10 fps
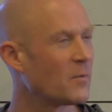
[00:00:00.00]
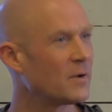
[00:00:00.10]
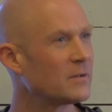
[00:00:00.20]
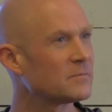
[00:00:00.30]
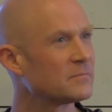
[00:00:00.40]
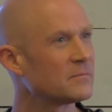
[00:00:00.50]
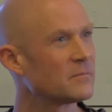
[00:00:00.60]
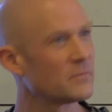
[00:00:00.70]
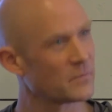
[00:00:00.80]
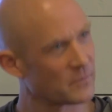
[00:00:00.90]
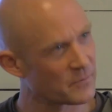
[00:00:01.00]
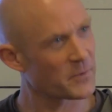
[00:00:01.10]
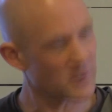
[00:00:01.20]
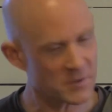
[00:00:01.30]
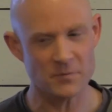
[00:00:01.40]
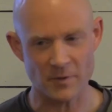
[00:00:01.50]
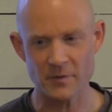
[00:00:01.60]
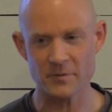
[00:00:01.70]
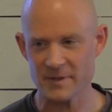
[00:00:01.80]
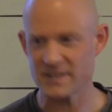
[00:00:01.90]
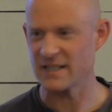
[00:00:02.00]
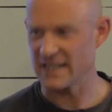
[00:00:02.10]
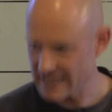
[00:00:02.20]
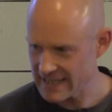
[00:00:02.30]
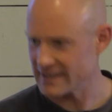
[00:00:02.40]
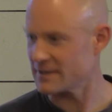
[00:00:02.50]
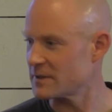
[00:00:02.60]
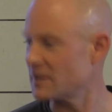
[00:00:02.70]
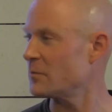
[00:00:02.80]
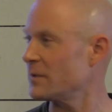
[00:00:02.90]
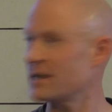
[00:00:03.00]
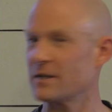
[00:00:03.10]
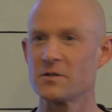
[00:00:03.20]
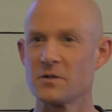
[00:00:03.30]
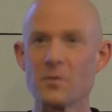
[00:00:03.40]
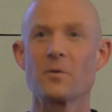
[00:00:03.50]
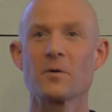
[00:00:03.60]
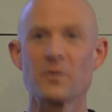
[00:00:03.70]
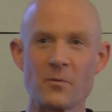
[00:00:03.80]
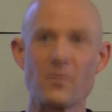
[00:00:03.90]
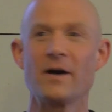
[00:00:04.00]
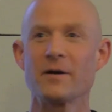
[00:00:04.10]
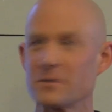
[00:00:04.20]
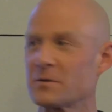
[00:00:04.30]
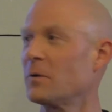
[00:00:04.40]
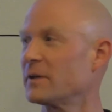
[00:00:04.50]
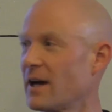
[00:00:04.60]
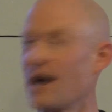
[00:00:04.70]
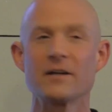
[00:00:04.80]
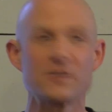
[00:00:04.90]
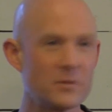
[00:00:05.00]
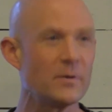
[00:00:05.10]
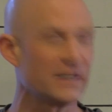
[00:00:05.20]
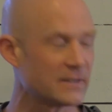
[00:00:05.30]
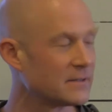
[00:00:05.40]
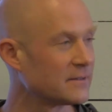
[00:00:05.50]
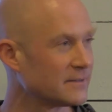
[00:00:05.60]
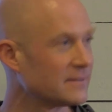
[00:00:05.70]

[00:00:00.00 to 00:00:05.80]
Well, first of all, the reason is because you're the one who's holding on to it.